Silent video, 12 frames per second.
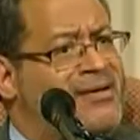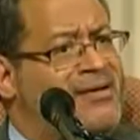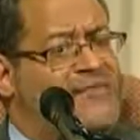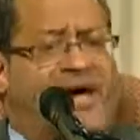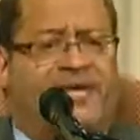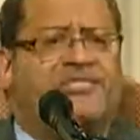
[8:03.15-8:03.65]

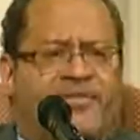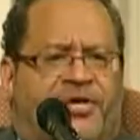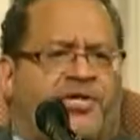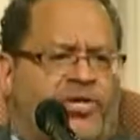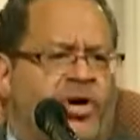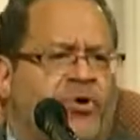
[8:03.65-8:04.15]
That is the
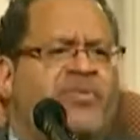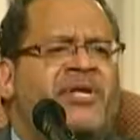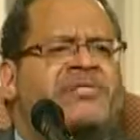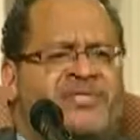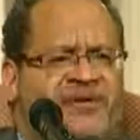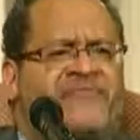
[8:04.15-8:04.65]

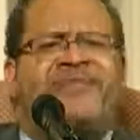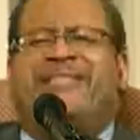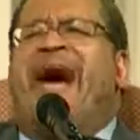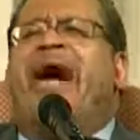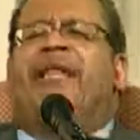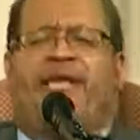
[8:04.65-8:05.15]
cumulative
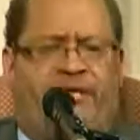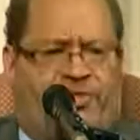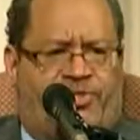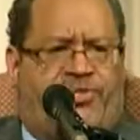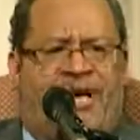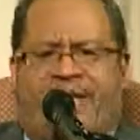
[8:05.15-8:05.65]

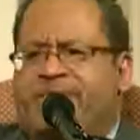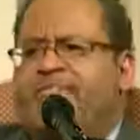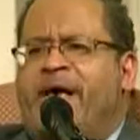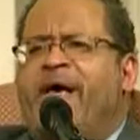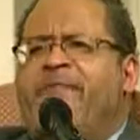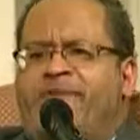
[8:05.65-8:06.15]
knowledge. That is
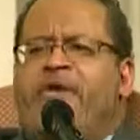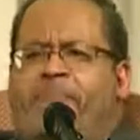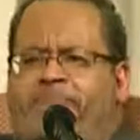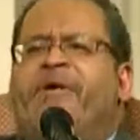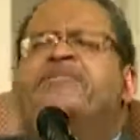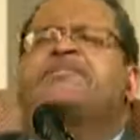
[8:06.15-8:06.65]
the
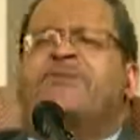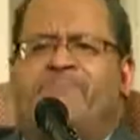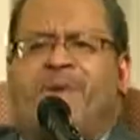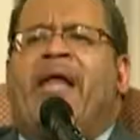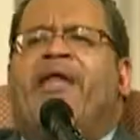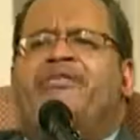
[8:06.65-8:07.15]

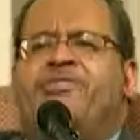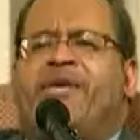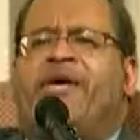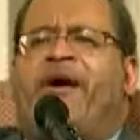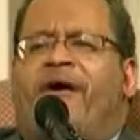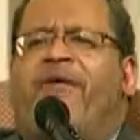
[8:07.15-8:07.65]

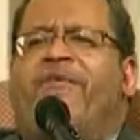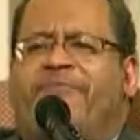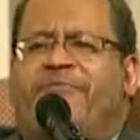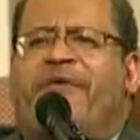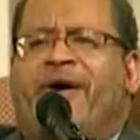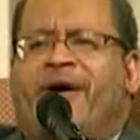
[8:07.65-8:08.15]
epistemology of
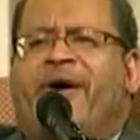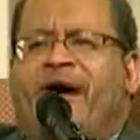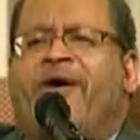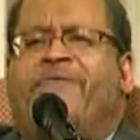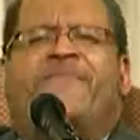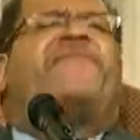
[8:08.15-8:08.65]

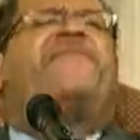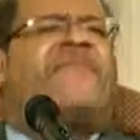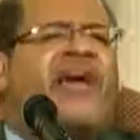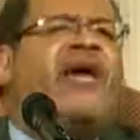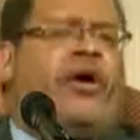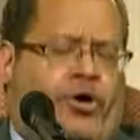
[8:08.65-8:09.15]

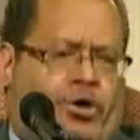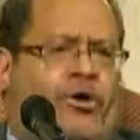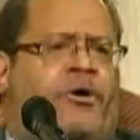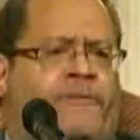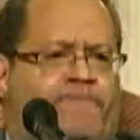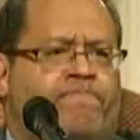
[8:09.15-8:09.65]
fear.
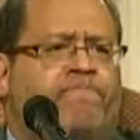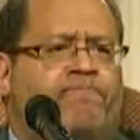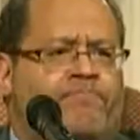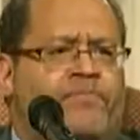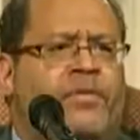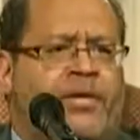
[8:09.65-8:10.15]

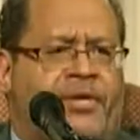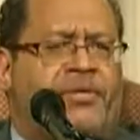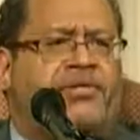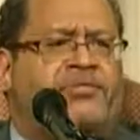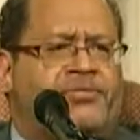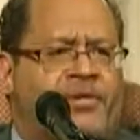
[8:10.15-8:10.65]
It
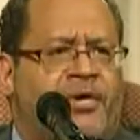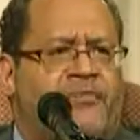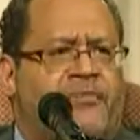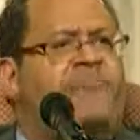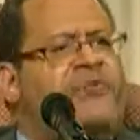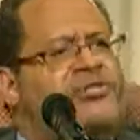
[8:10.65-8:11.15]
is
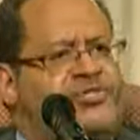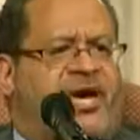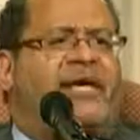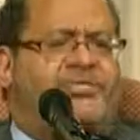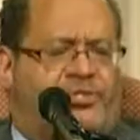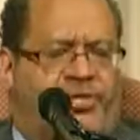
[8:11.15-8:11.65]
the
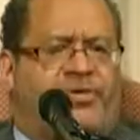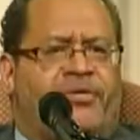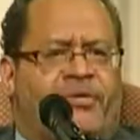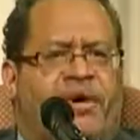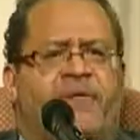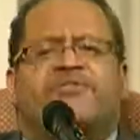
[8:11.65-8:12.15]
projection
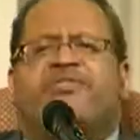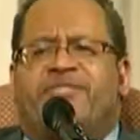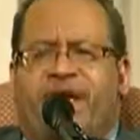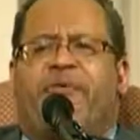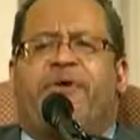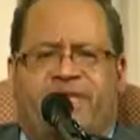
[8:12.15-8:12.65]
of
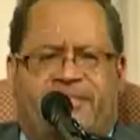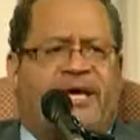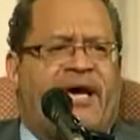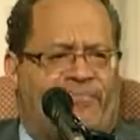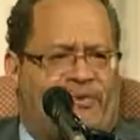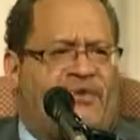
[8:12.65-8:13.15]

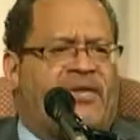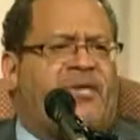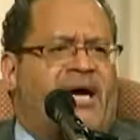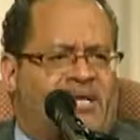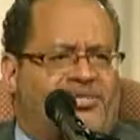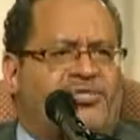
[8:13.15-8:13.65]
stereotype, of
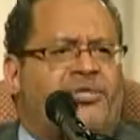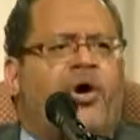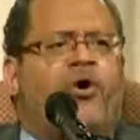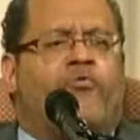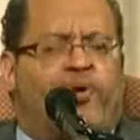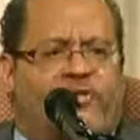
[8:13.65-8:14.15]
unconscious
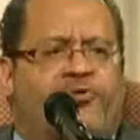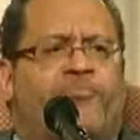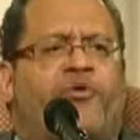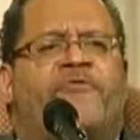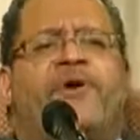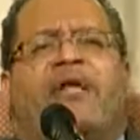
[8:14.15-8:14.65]
racial
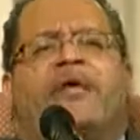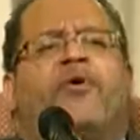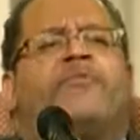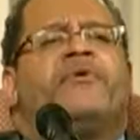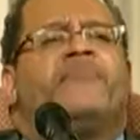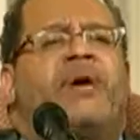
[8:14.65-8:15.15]
profiling
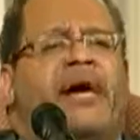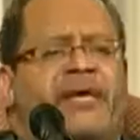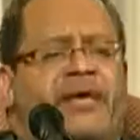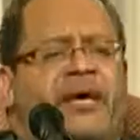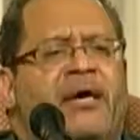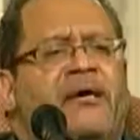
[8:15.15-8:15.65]
on the
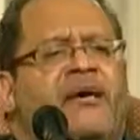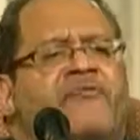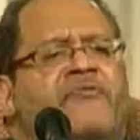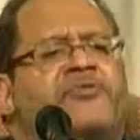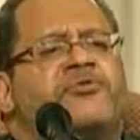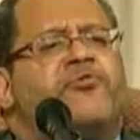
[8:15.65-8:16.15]
body of
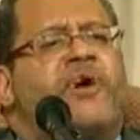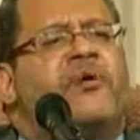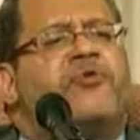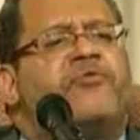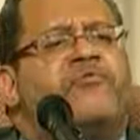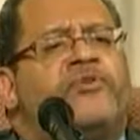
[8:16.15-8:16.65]
a
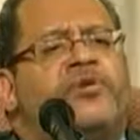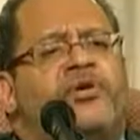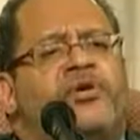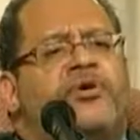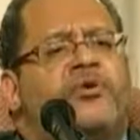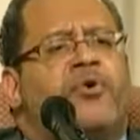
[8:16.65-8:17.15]

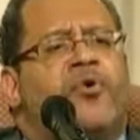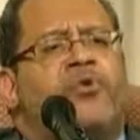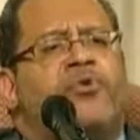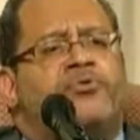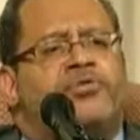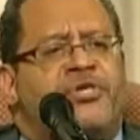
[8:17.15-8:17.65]

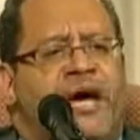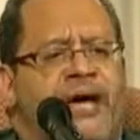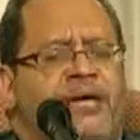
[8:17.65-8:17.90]
12-year-old child.